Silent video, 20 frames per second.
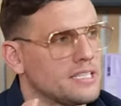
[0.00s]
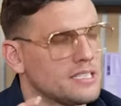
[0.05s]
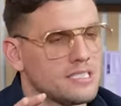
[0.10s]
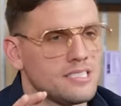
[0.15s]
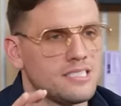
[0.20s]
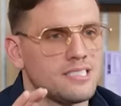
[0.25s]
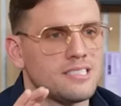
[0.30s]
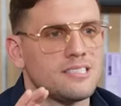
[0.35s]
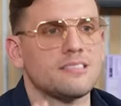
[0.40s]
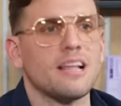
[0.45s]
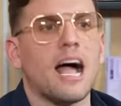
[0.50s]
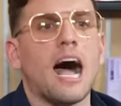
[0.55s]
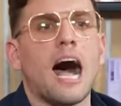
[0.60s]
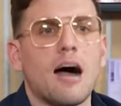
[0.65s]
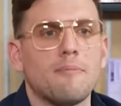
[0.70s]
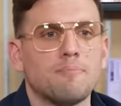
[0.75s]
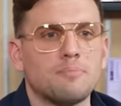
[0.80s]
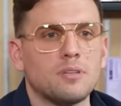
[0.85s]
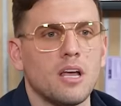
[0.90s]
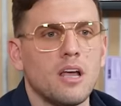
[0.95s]
it
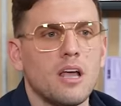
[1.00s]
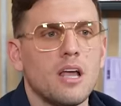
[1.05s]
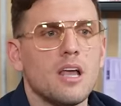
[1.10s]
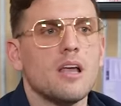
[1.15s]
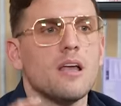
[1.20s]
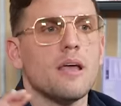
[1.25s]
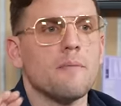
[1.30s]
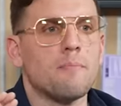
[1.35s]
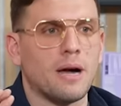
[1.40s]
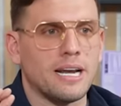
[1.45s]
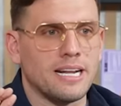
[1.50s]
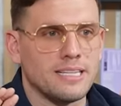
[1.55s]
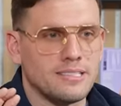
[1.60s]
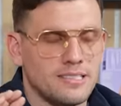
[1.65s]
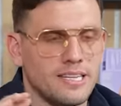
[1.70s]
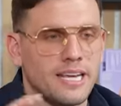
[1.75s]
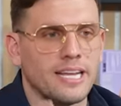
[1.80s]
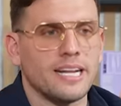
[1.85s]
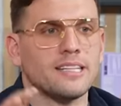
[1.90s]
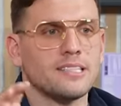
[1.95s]
stopped but
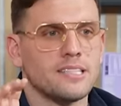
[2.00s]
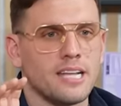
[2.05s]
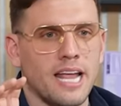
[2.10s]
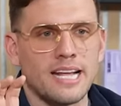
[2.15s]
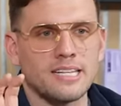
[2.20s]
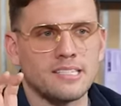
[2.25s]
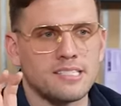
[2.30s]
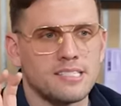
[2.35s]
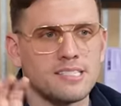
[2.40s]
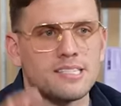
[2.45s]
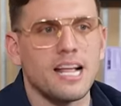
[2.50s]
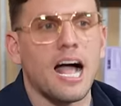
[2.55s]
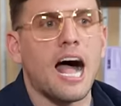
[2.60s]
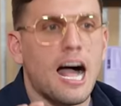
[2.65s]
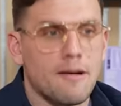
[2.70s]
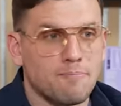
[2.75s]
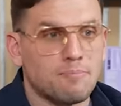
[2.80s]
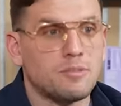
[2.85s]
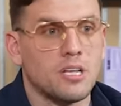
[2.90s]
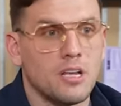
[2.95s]
it didn't. It
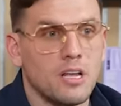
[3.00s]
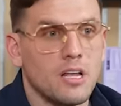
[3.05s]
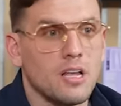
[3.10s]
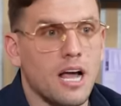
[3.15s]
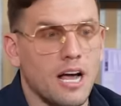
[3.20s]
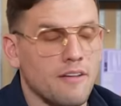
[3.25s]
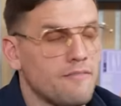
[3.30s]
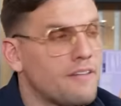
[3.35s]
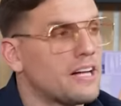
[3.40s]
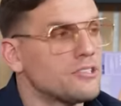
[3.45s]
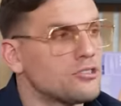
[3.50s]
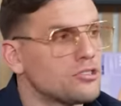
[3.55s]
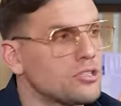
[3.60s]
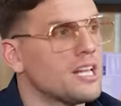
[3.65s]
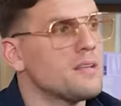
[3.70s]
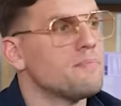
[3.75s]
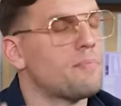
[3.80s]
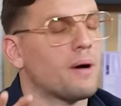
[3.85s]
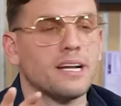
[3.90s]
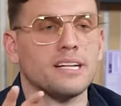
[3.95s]
stopped
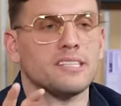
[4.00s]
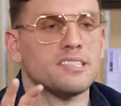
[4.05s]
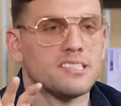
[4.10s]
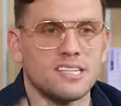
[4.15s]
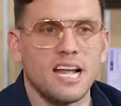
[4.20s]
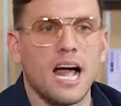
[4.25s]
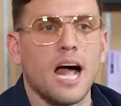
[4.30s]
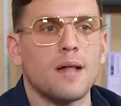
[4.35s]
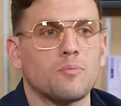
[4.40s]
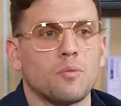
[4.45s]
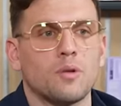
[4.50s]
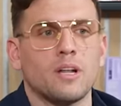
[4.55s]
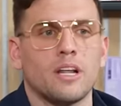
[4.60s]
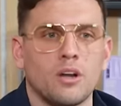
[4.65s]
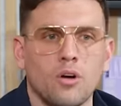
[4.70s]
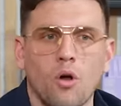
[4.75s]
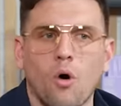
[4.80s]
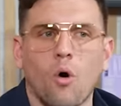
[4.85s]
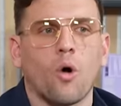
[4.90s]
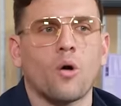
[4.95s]
eventually, but it stopped when
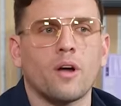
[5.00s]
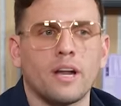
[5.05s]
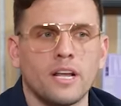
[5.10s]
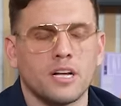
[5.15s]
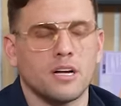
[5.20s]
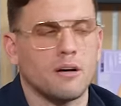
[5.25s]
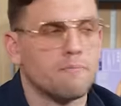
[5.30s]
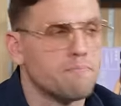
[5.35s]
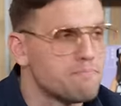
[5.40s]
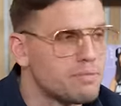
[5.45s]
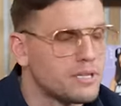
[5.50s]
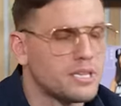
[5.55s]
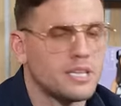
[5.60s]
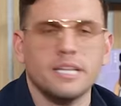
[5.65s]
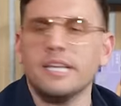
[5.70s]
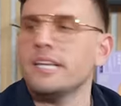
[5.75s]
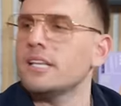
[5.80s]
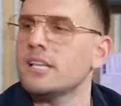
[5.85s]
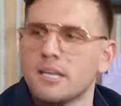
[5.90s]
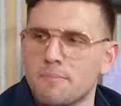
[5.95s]
it had already
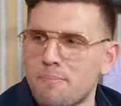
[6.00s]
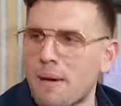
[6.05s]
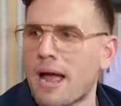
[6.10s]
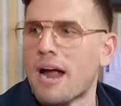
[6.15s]
completely